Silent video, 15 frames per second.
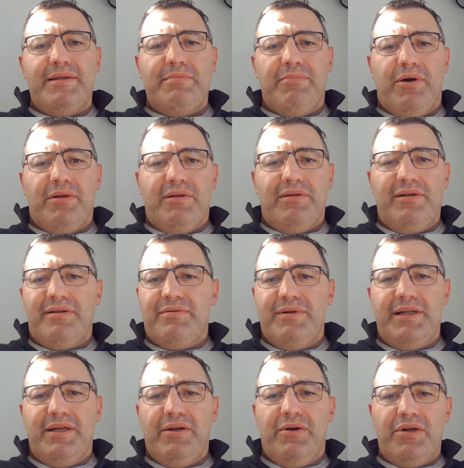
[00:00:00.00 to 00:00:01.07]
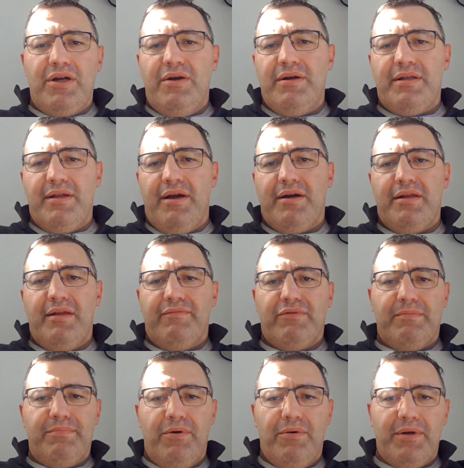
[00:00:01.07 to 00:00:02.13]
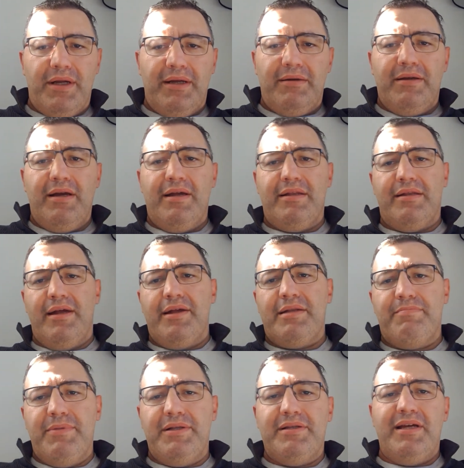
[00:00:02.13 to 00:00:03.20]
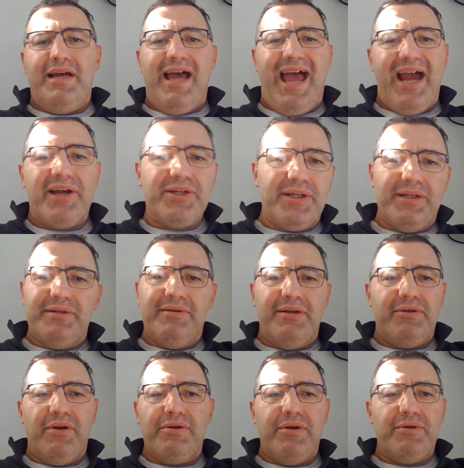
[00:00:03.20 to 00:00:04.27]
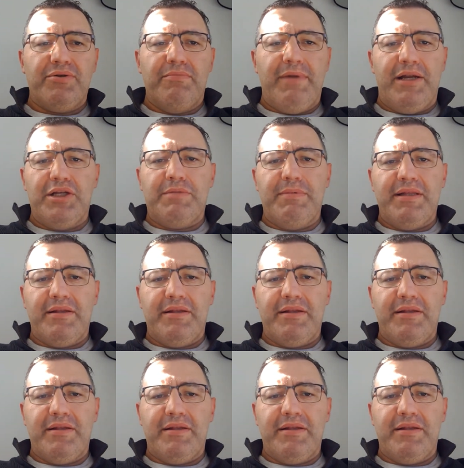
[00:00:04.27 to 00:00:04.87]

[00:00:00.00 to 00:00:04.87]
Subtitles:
the model, it's really an ongoing cycle of reporting, assessment, action in your usual management